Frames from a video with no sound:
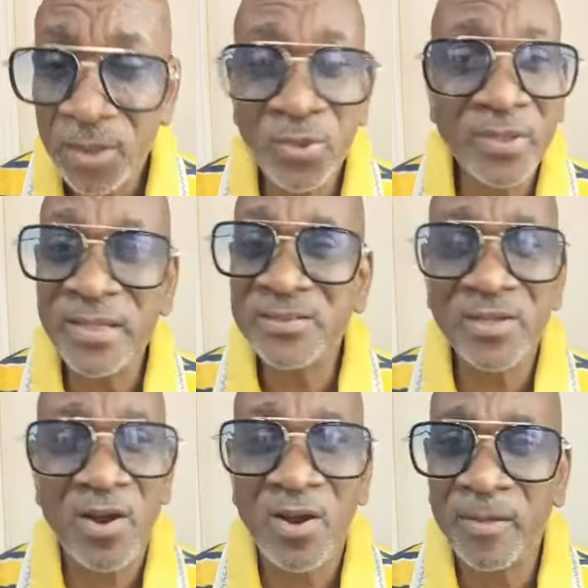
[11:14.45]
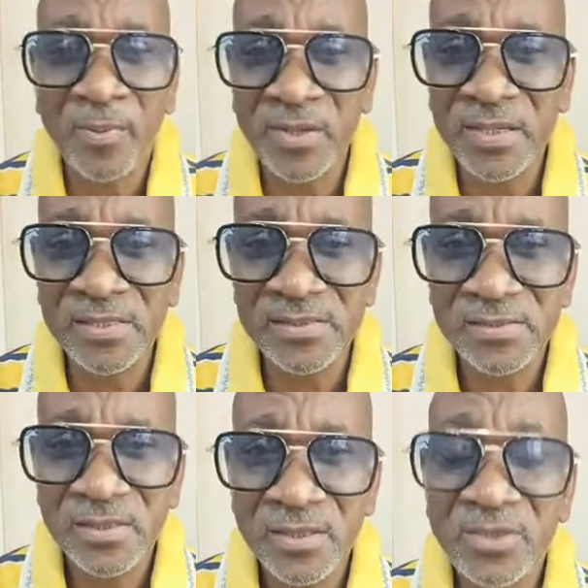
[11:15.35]
you don't need to call the police.
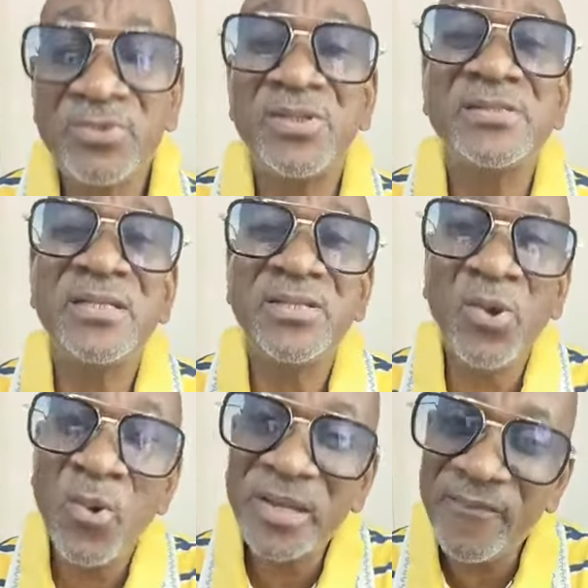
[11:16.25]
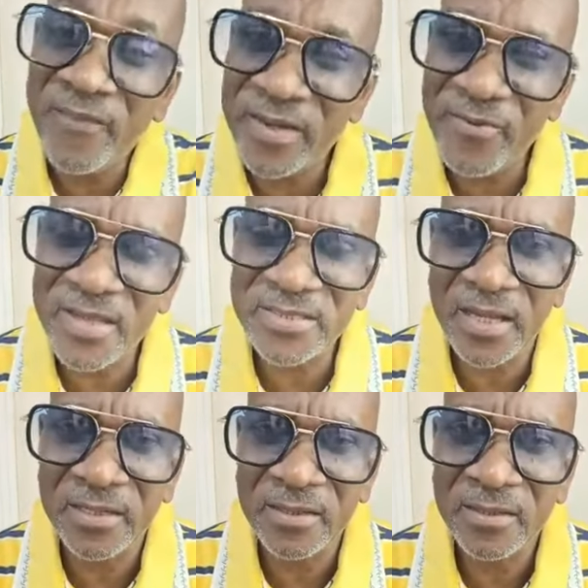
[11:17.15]
You just need to go a different
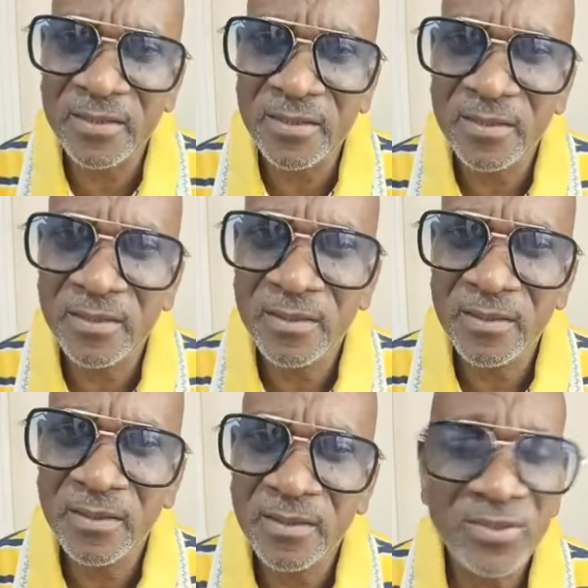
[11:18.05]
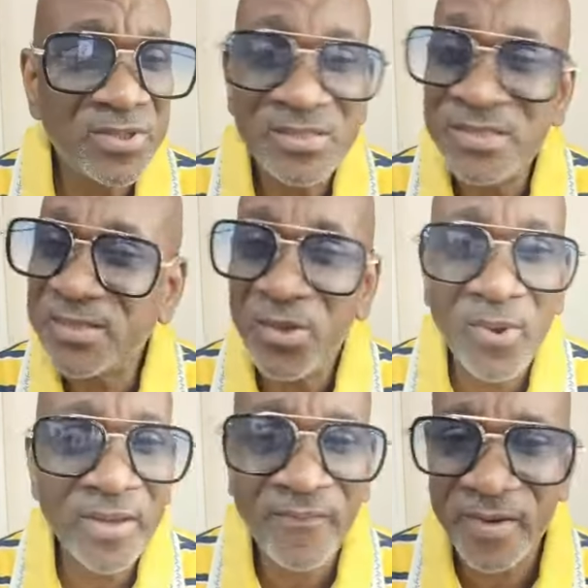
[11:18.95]
direction. You just need to
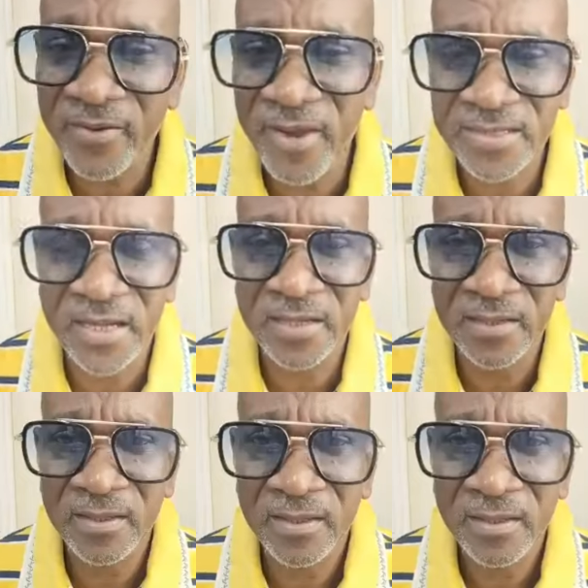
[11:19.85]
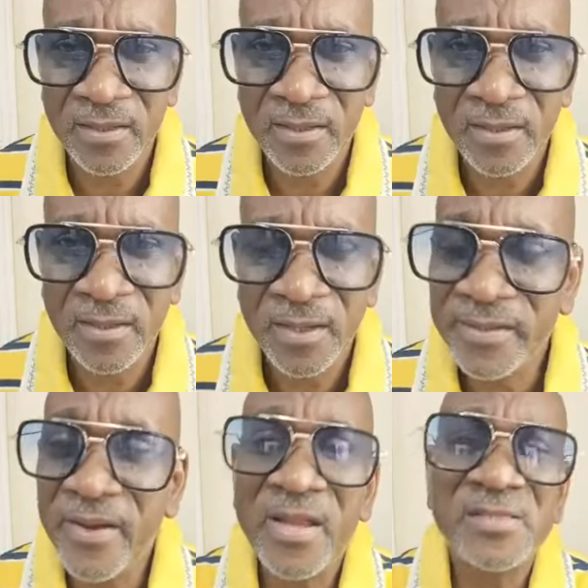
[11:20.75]
go a different direction.
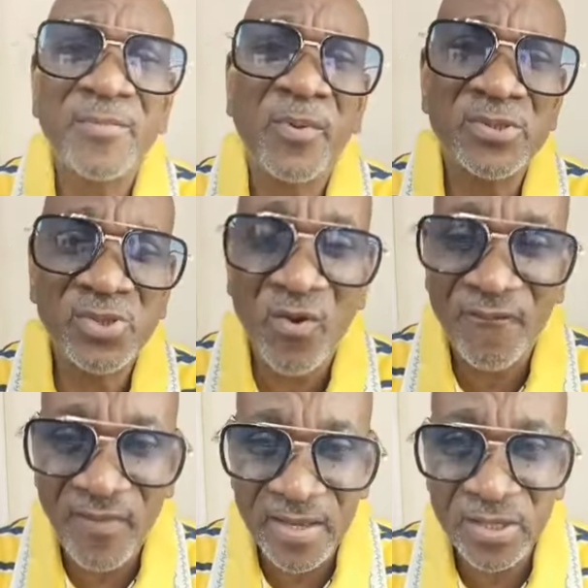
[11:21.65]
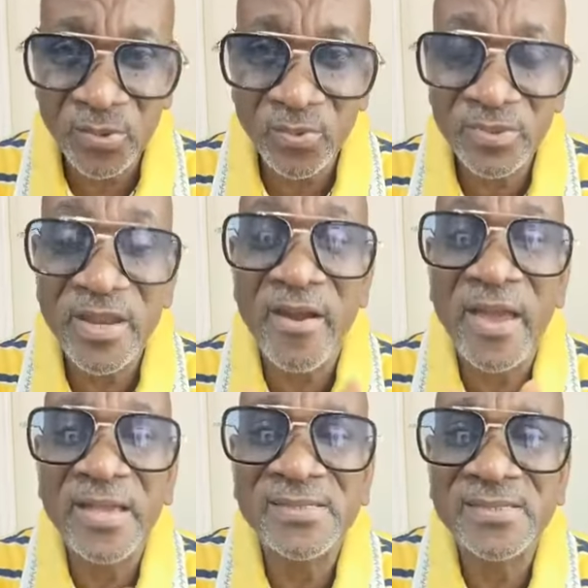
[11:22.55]
They're not supposed to offend you.
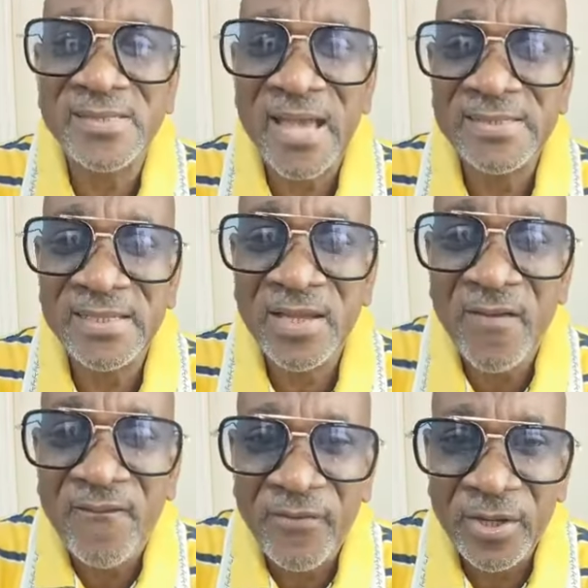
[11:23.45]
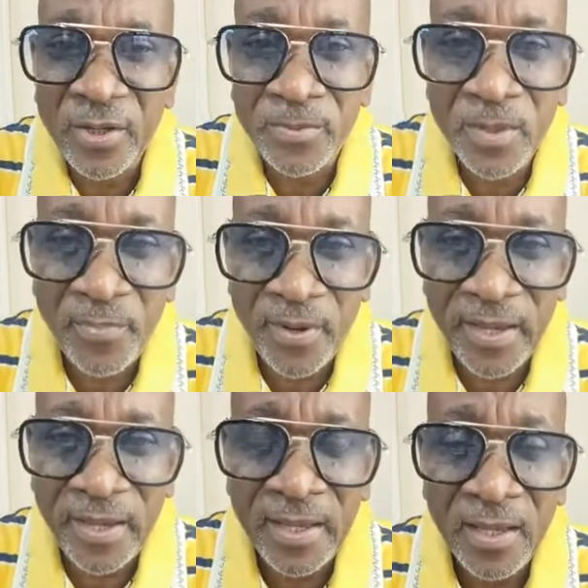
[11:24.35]
They're exercising their freedom to
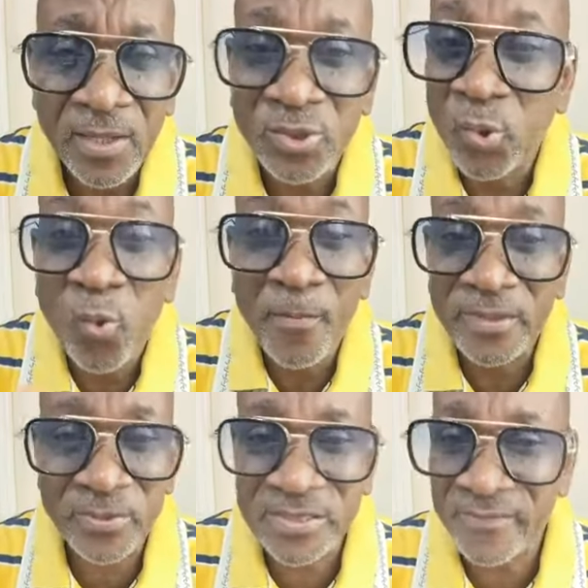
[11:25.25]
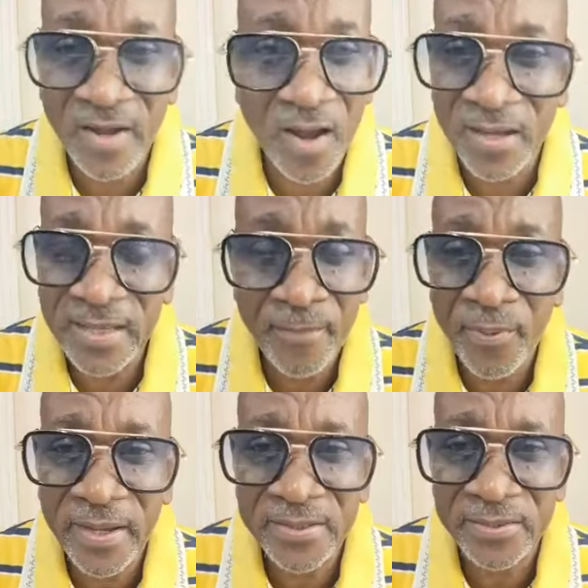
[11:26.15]
pray to whom, whichever God they
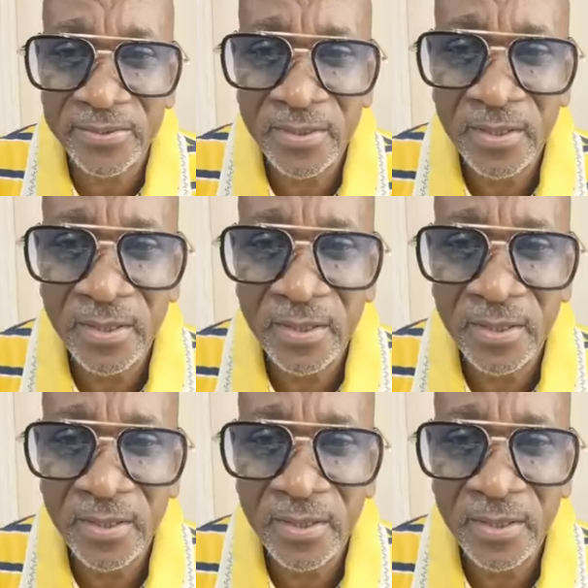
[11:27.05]
pray to.